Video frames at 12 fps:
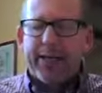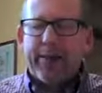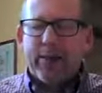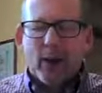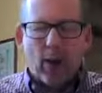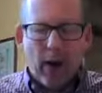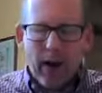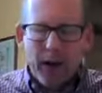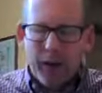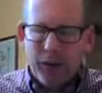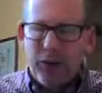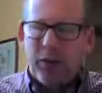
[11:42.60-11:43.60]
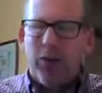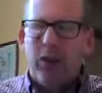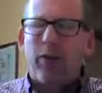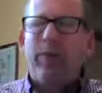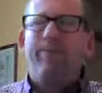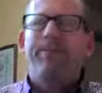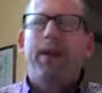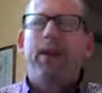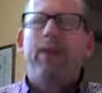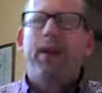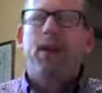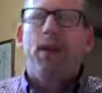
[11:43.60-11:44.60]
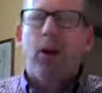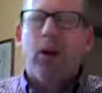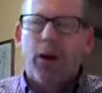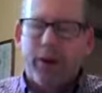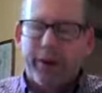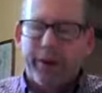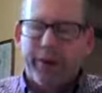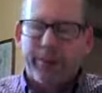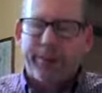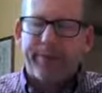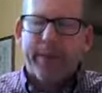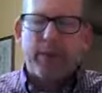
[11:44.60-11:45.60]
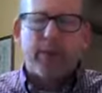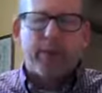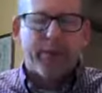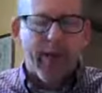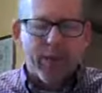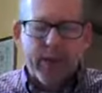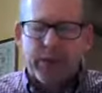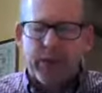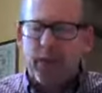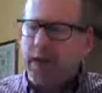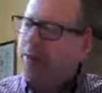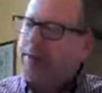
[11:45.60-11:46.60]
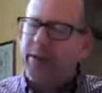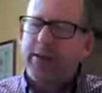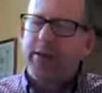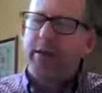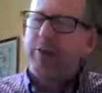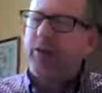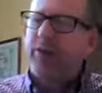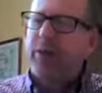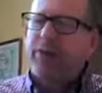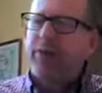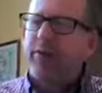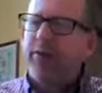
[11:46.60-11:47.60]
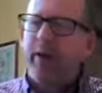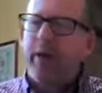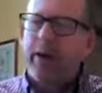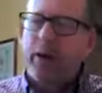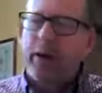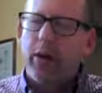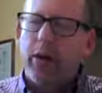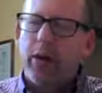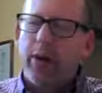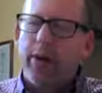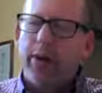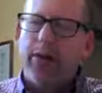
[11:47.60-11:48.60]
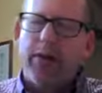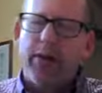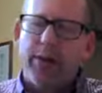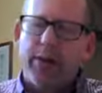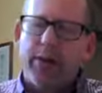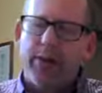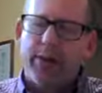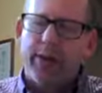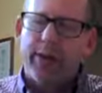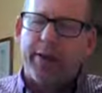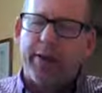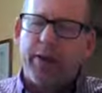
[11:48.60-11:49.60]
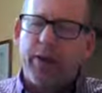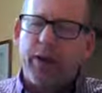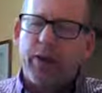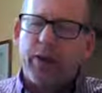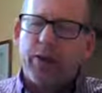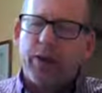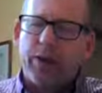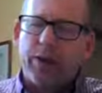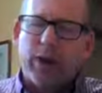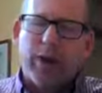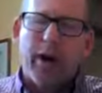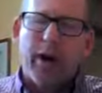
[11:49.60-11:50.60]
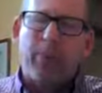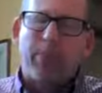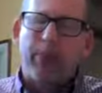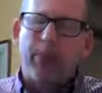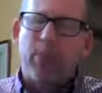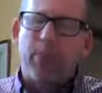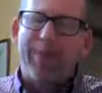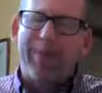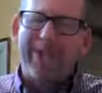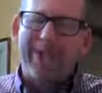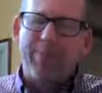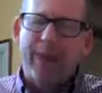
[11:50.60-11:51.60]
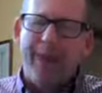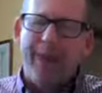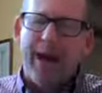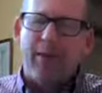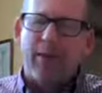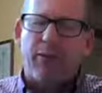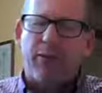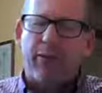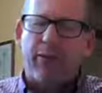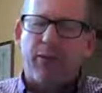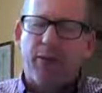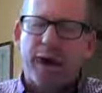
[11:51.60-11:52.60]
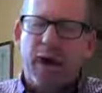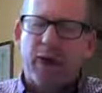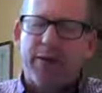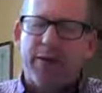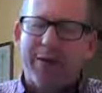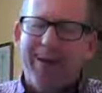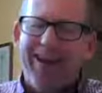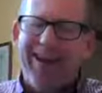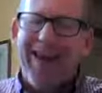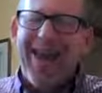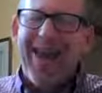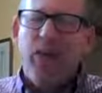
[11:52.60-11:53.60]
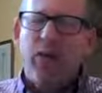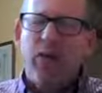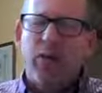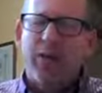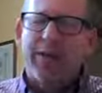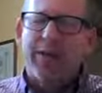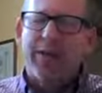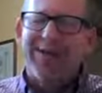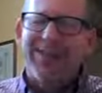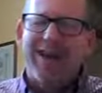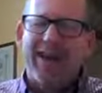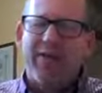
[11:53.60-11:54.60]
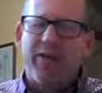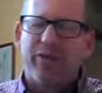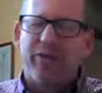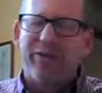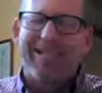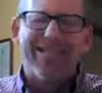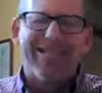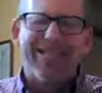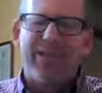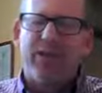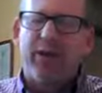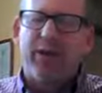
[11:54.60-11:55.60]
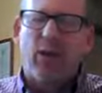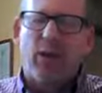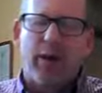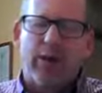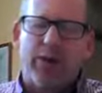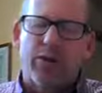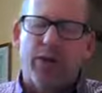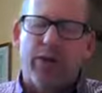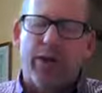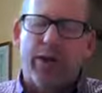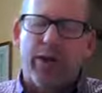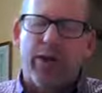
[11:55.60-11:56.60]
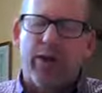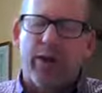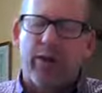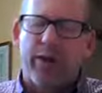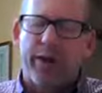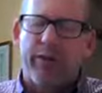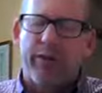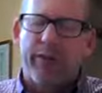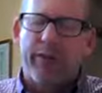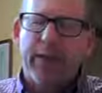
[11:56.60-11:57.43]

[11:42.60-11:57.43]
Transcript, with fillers: and that you are on your throne, and that you are good, that you demonstrated this love for us in a very real way, that you sent your Son, who stood in our place, who became the sacrifice for our sin, and who gives us life, because he is victorious over death and the grave.